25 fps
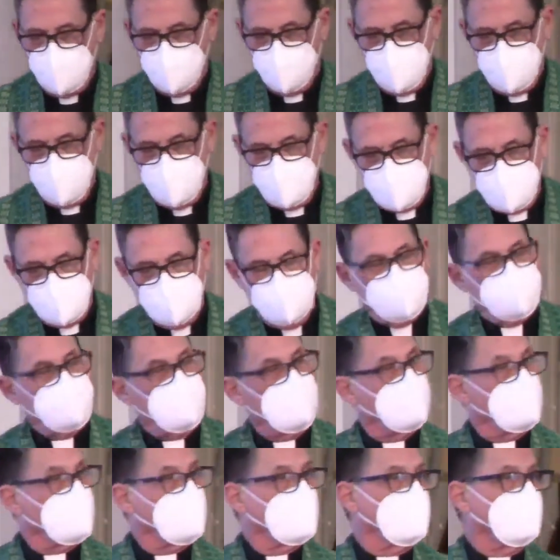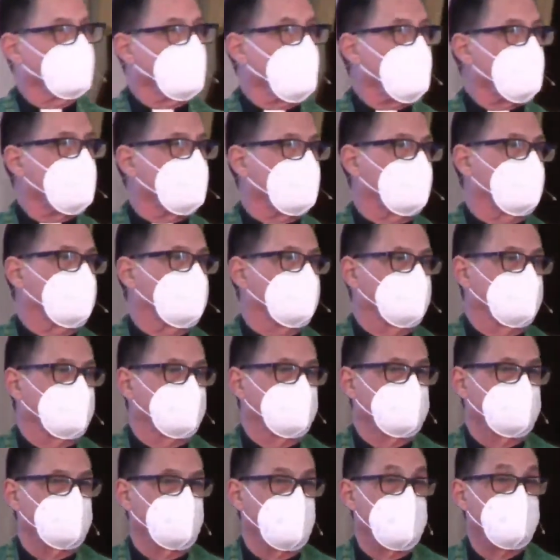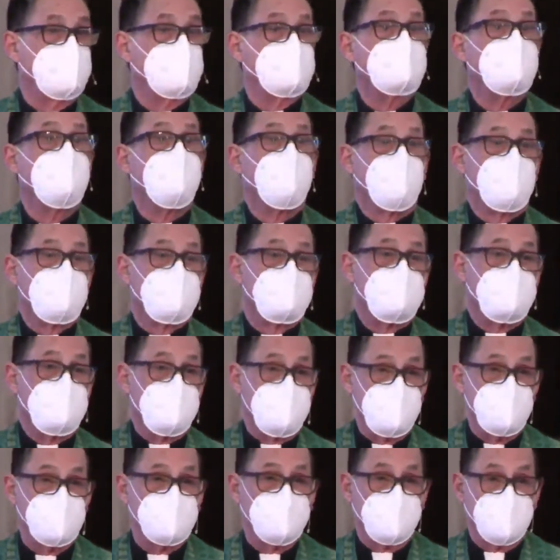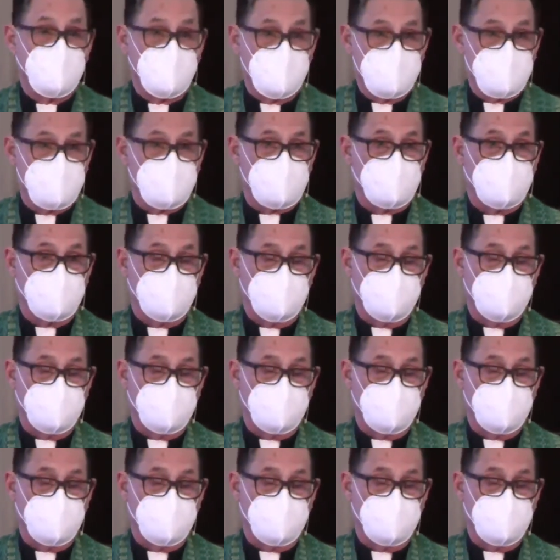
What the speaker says: image in favor of another, even more dehumanizing.